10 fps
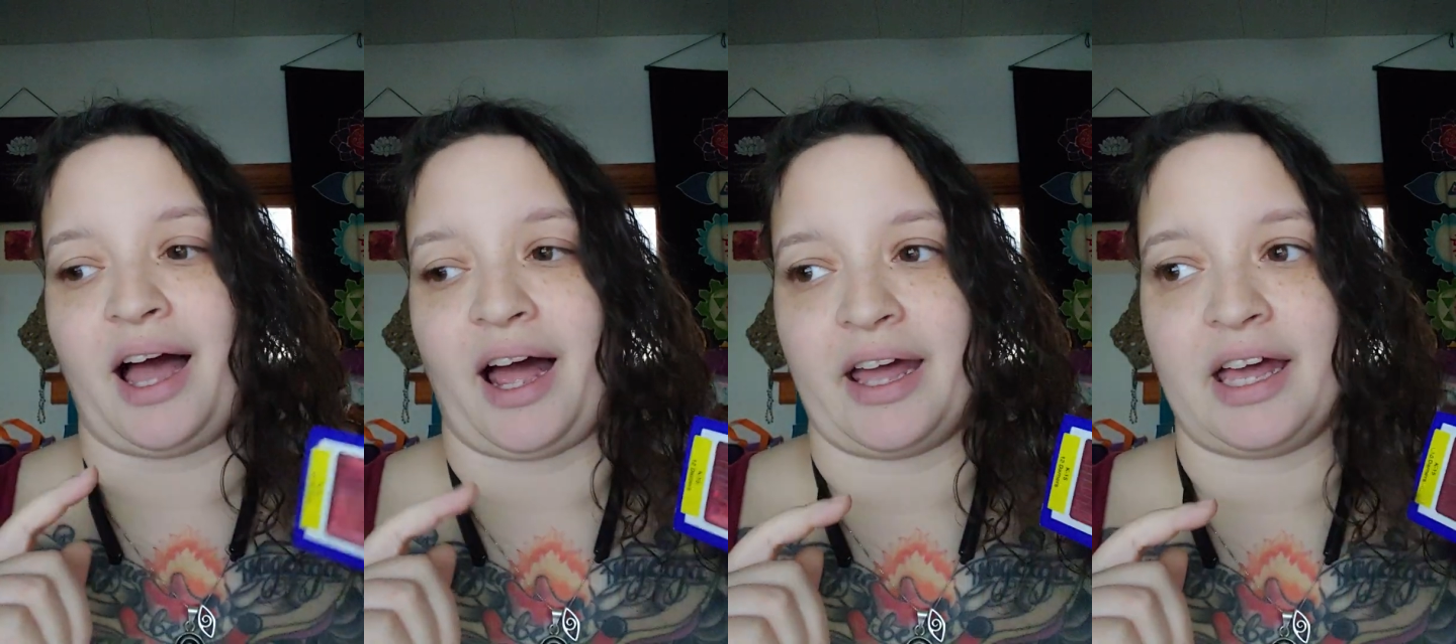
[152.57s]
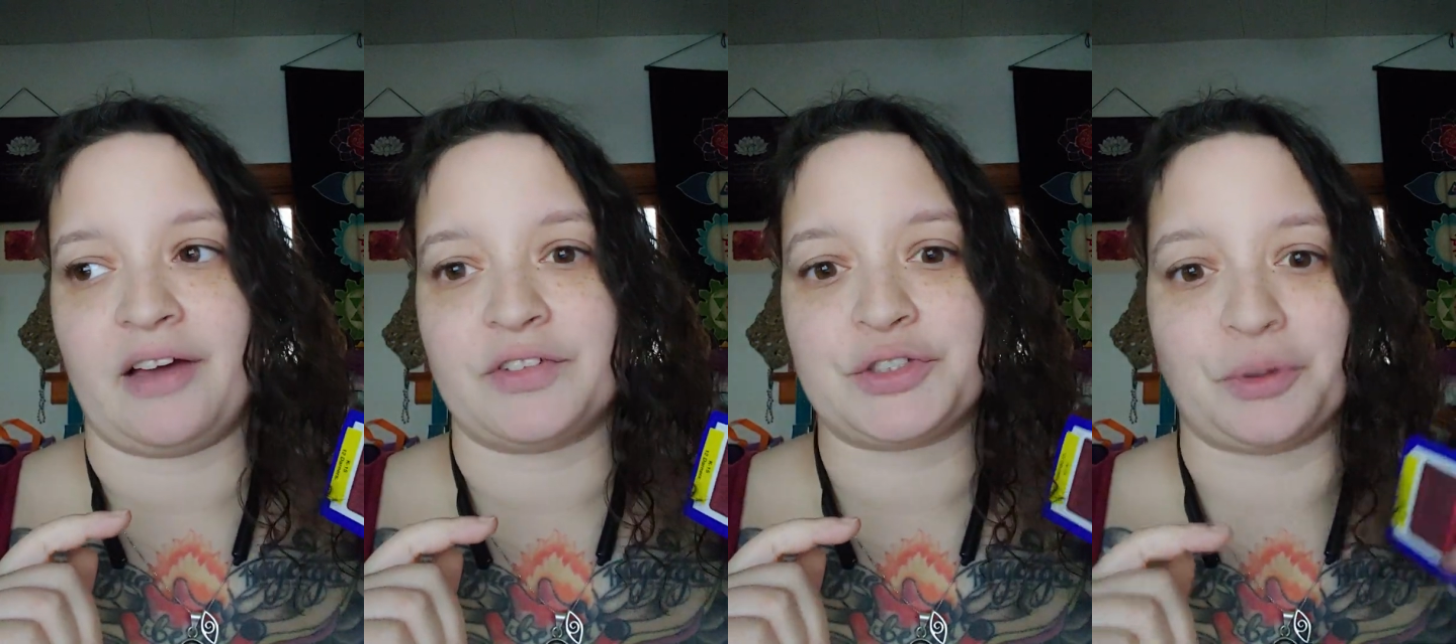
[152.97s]
I
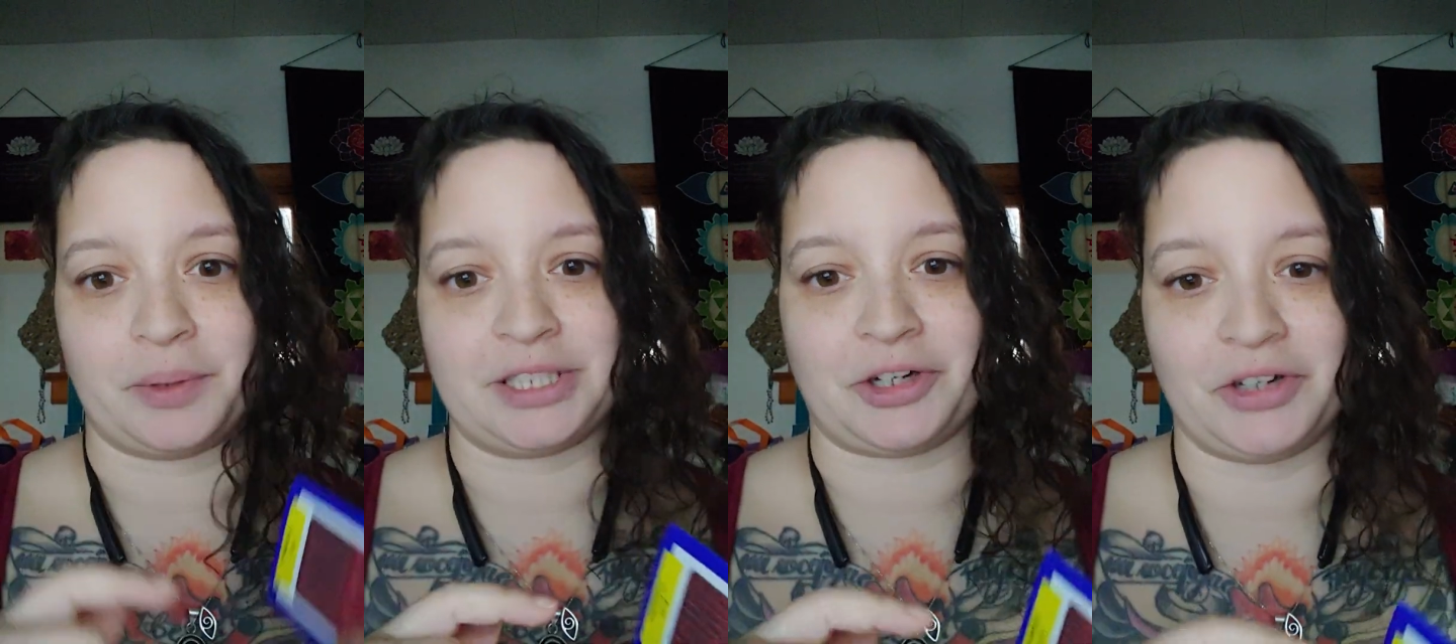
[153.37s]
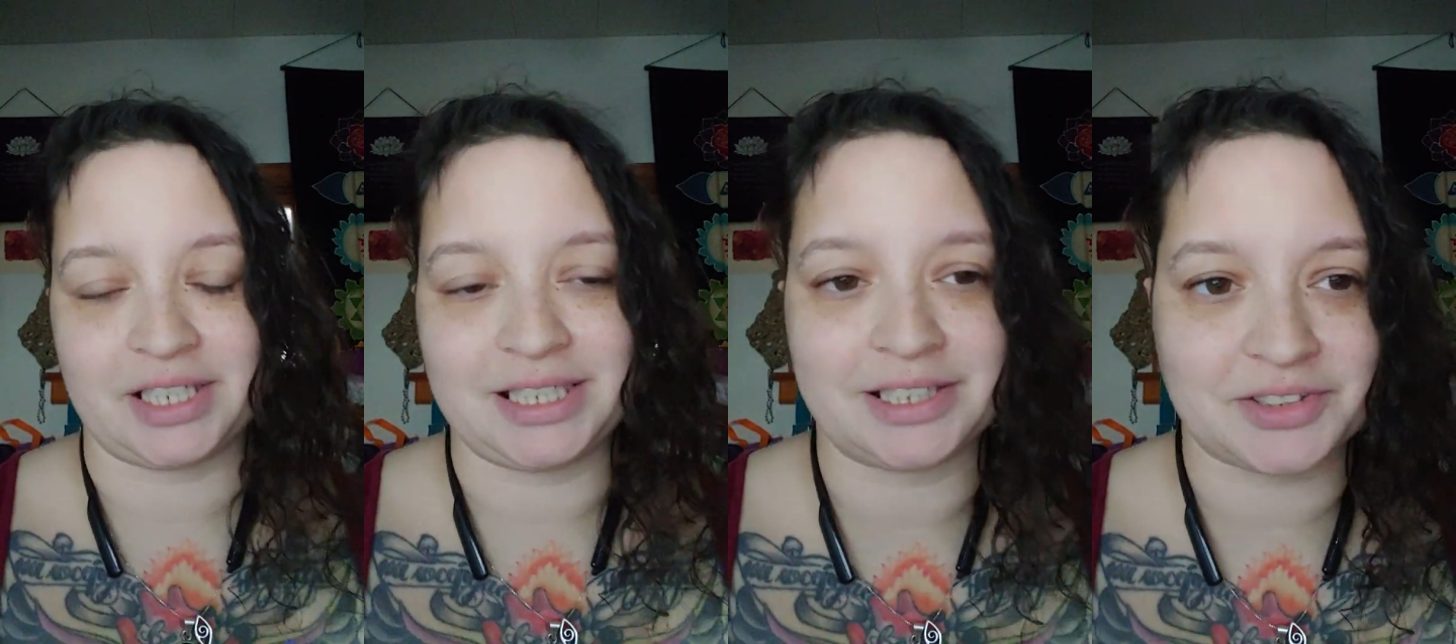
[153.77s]
have so many
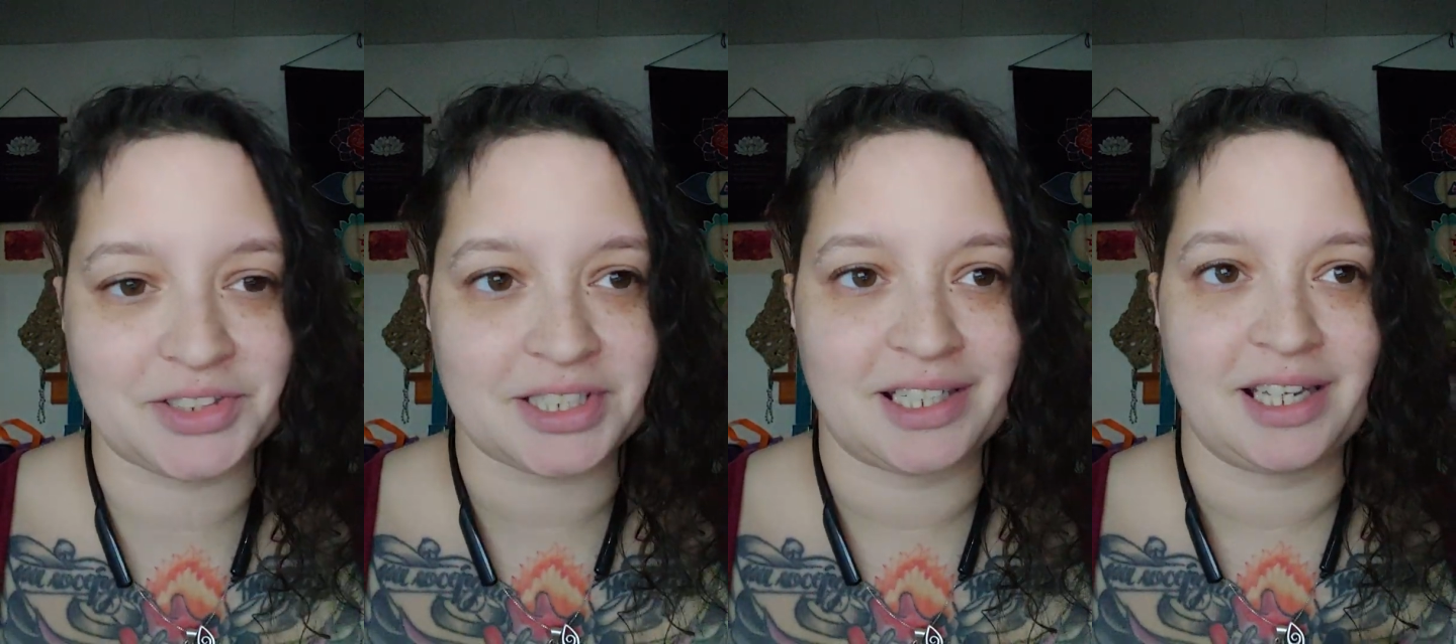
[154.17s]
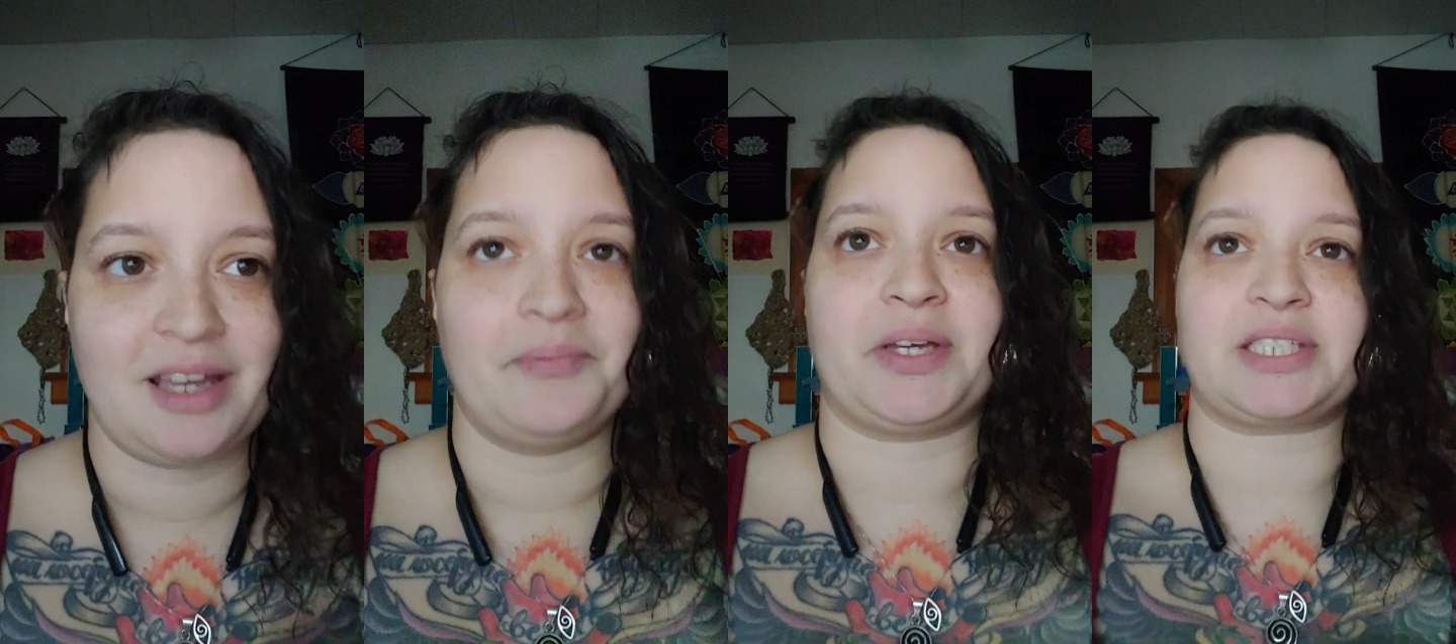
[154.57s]
darning needles
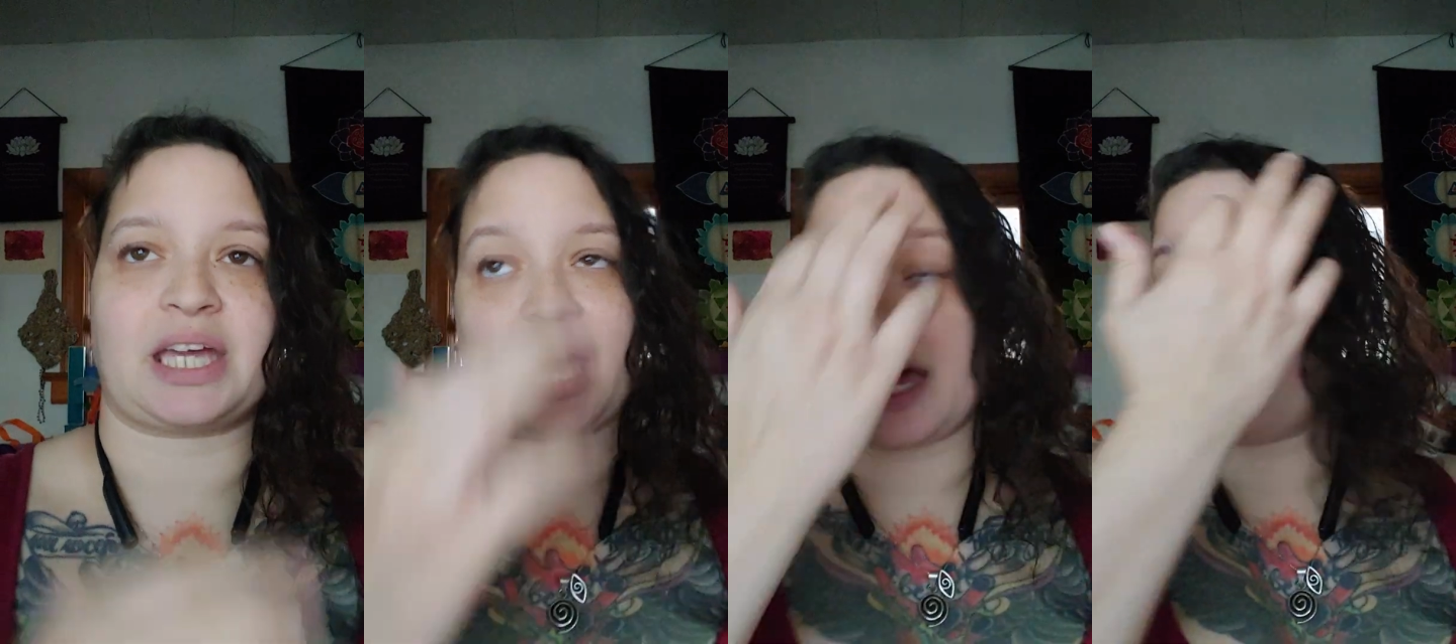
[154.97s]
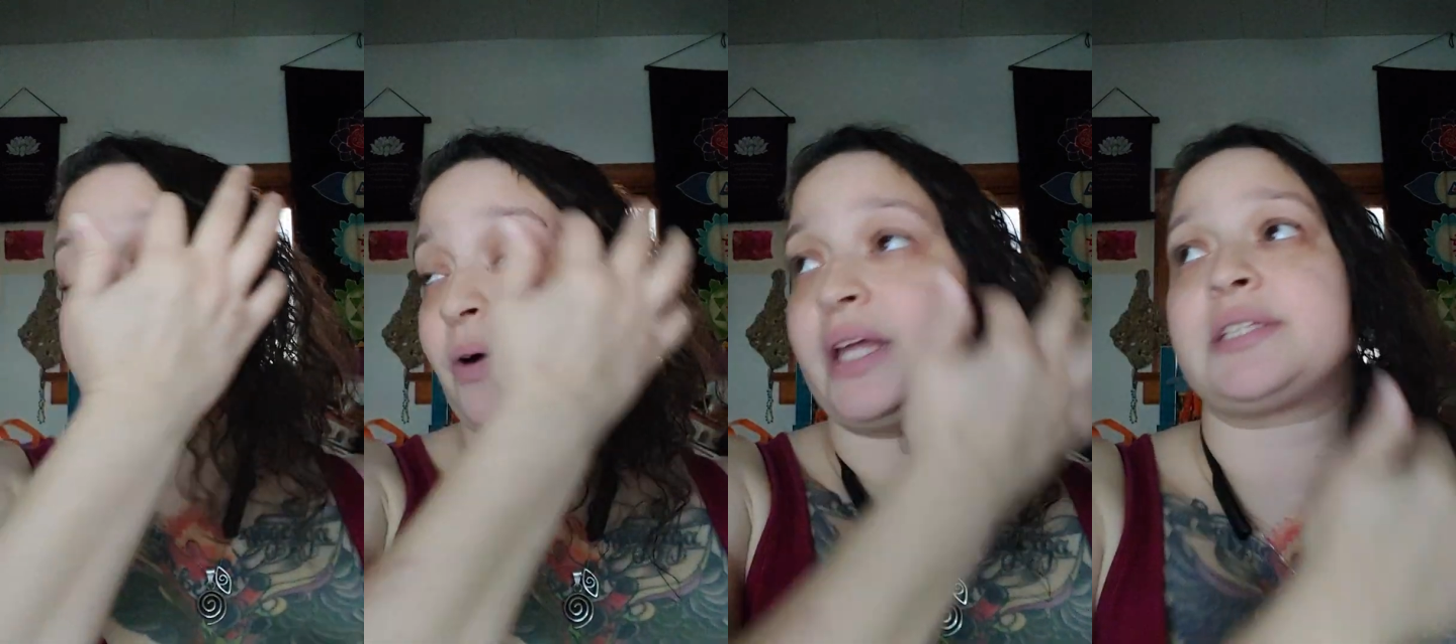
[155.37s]
because I kind of
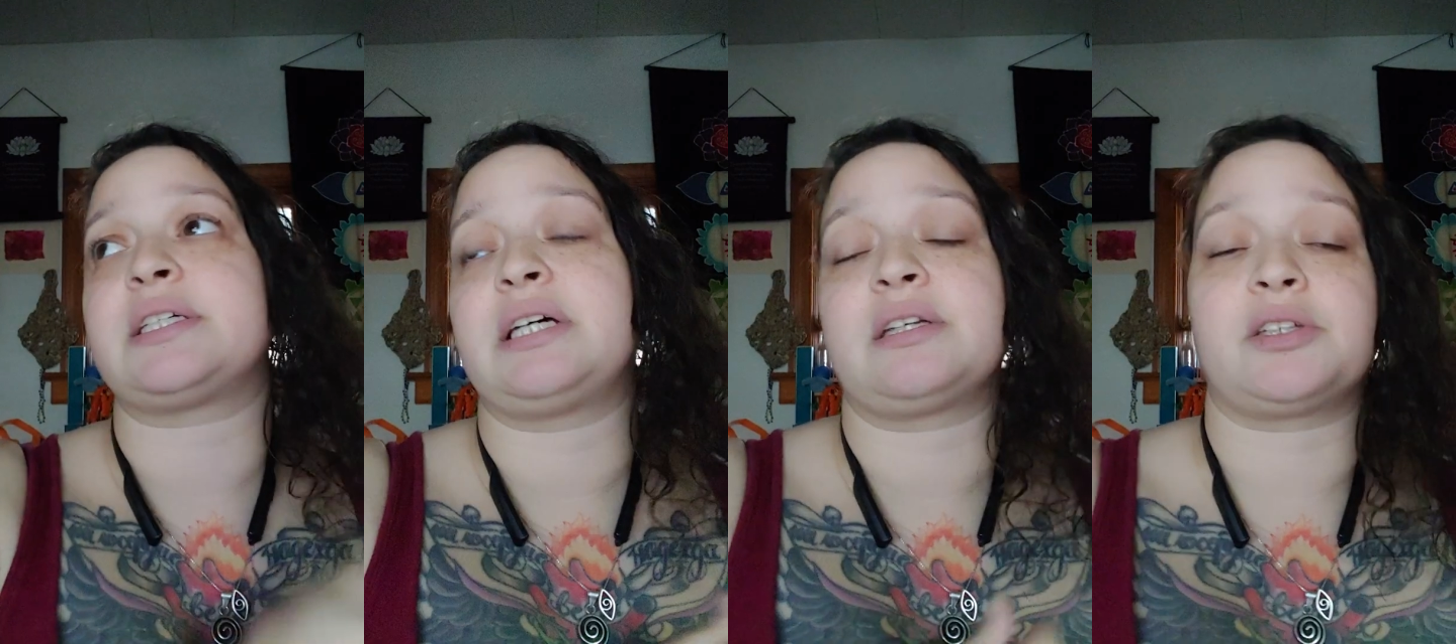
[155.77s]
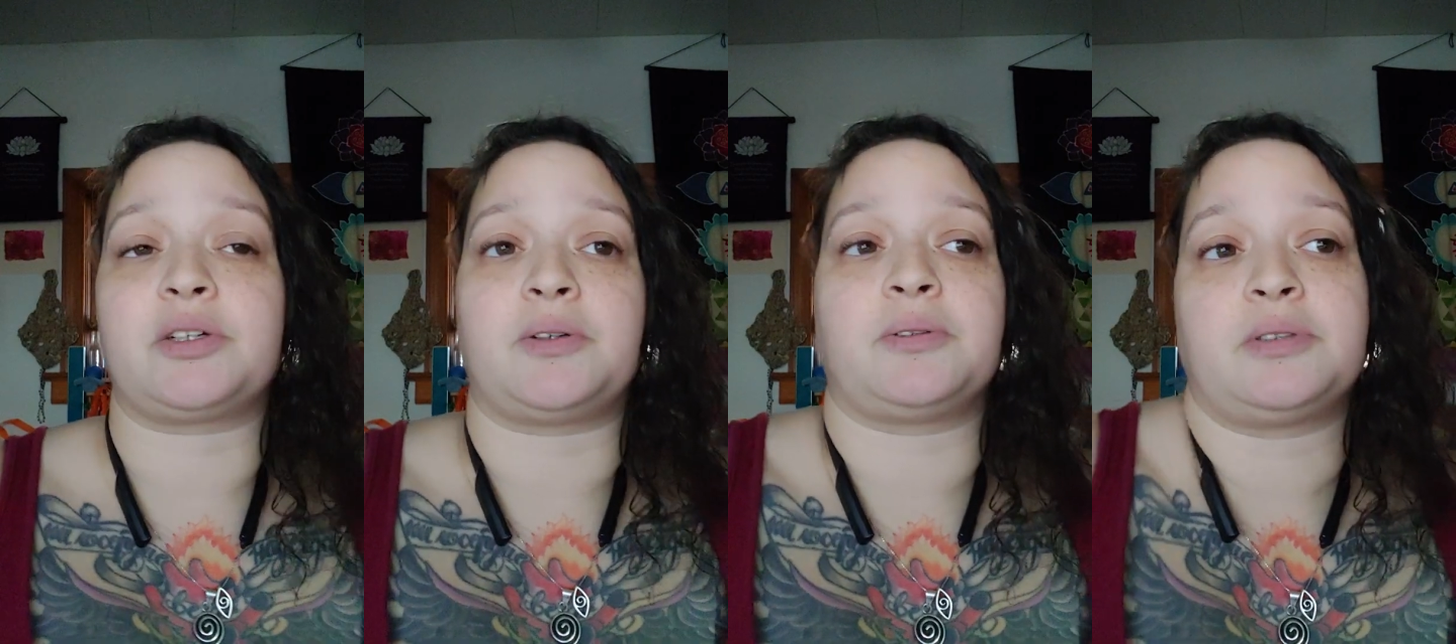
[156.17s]
went a
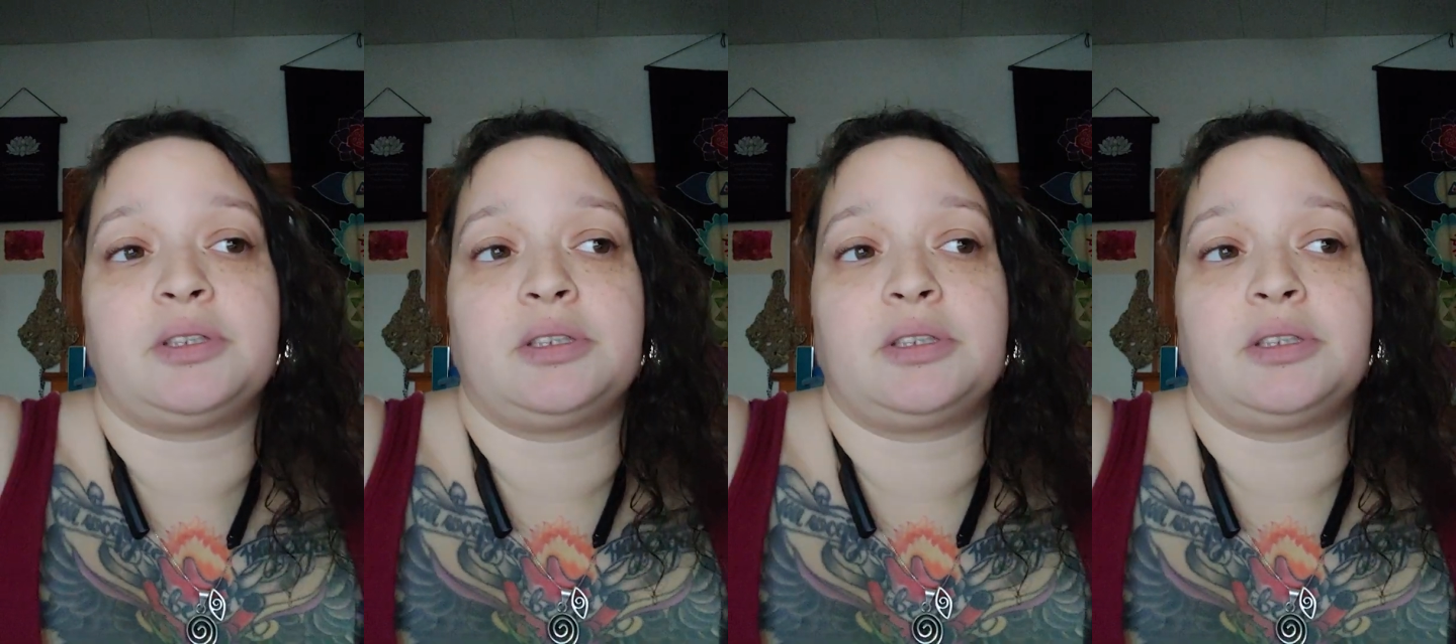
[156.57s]
little